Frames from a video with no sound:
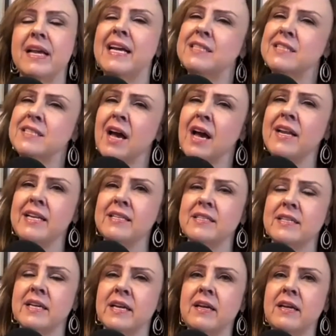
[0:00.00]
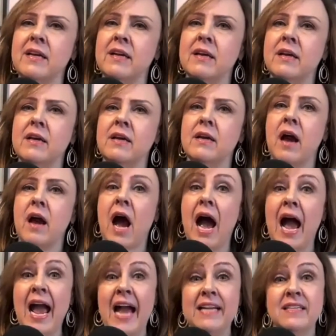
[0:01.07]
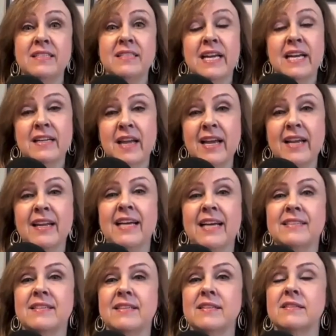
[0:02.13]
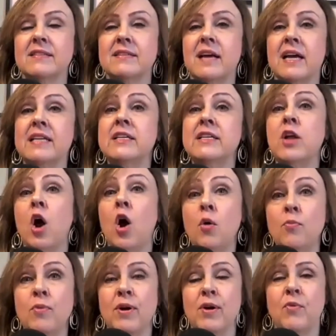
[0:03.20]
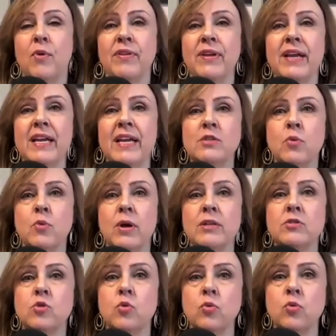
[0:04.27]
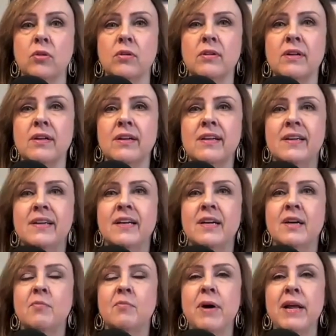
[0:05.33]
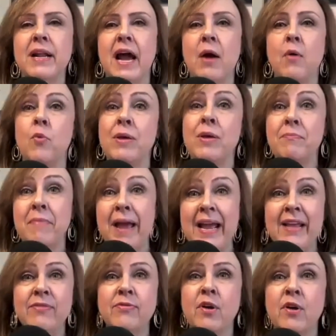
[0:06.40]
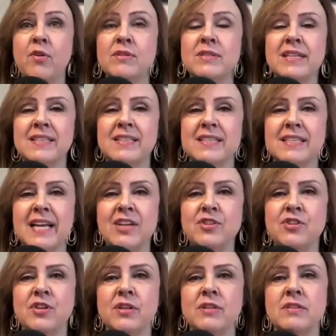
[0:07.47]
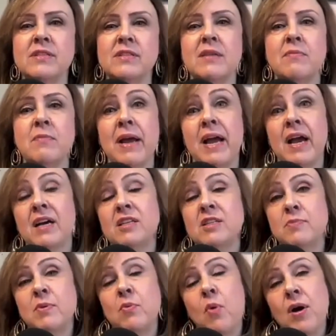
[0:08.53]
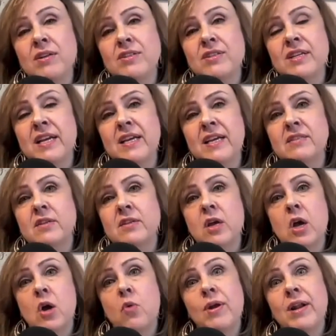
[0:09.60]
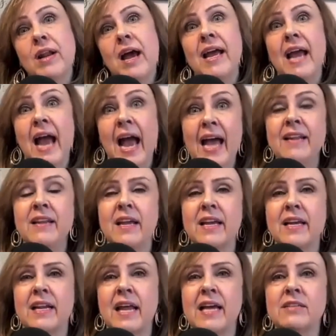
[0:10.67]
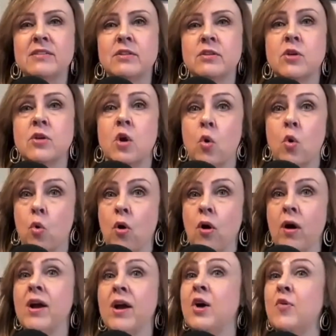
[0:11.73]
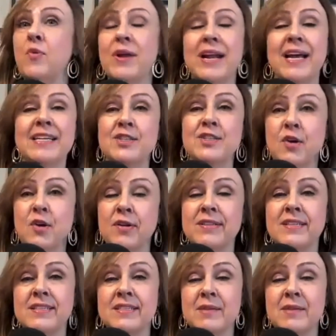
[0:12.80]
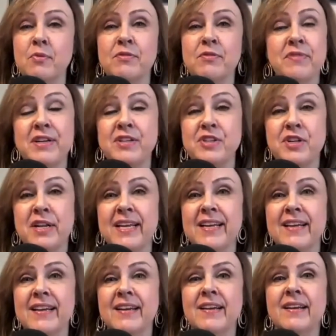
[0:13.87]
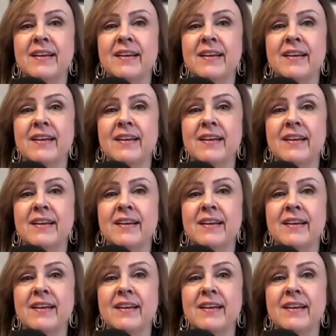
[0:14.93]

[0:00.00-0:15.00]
It's not easy. I had to take night classes. I did homework while the kids were at school. But we made those concessions, and my husband watched the kids when I had night classes or when I started to sing professionally.